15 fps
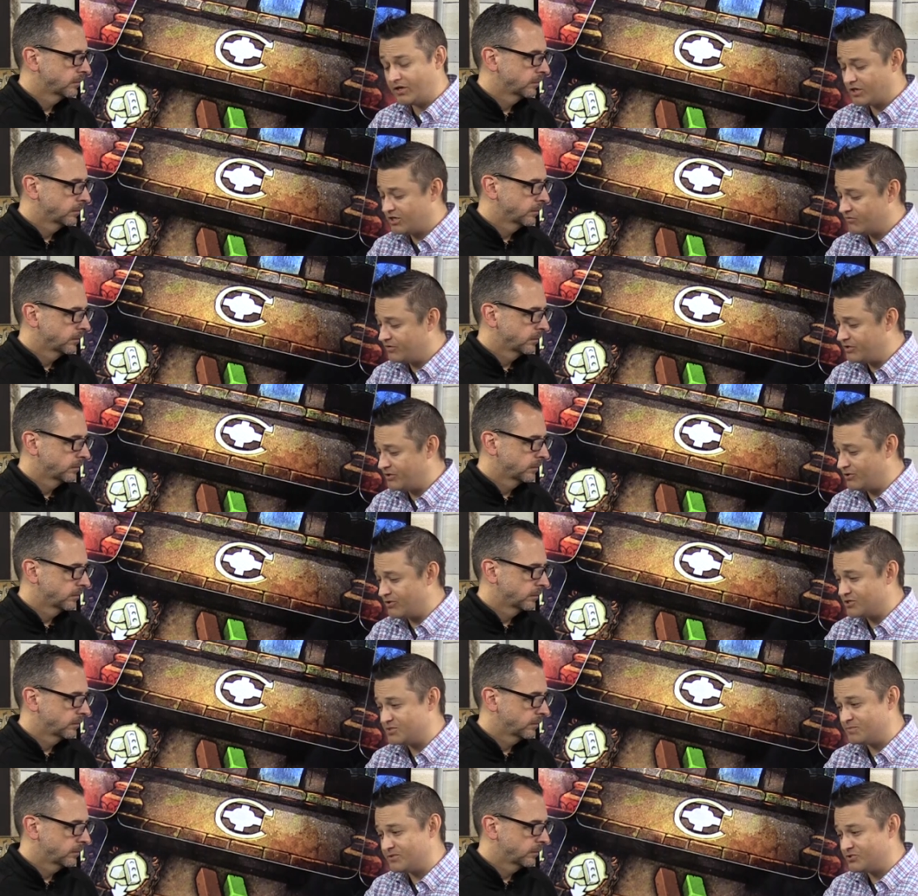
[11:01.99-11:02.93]
Speaker 1: uncovering
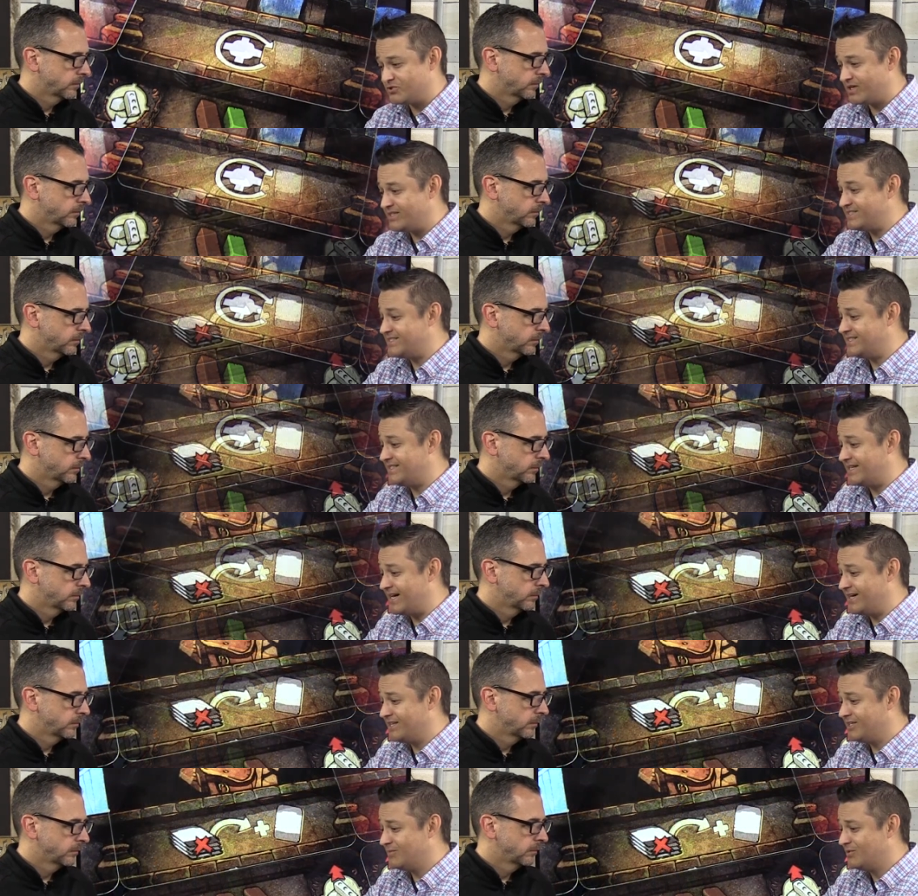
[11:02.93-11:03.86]
yours, but trying to
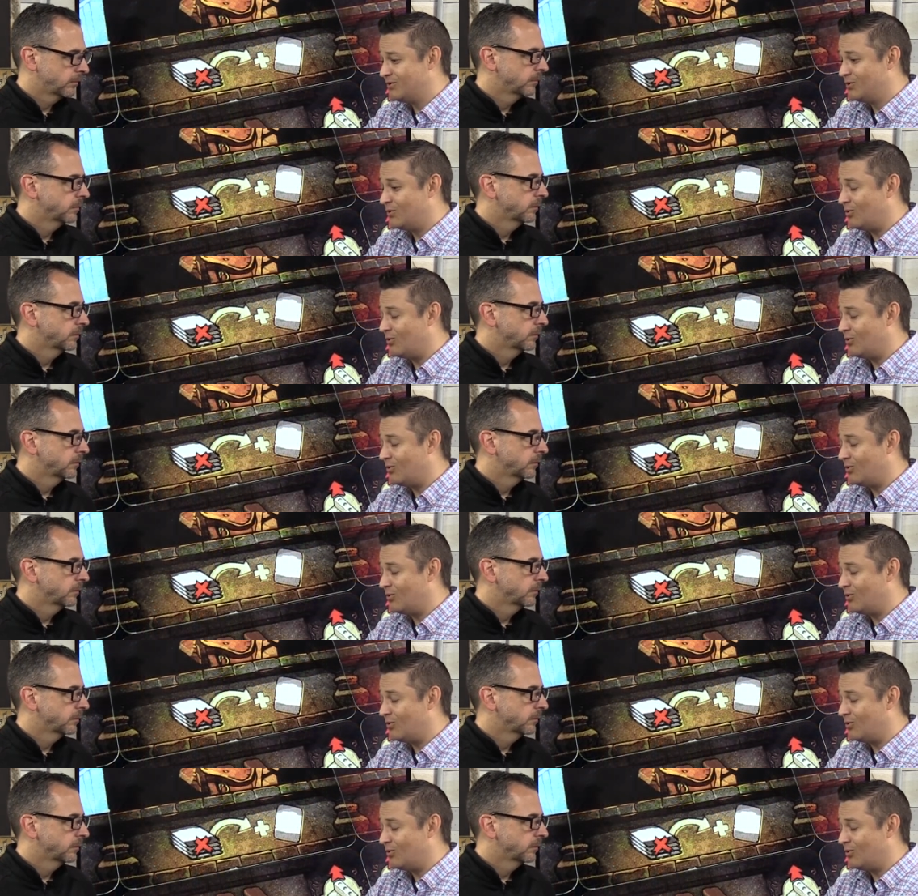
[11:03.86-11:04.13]
deny them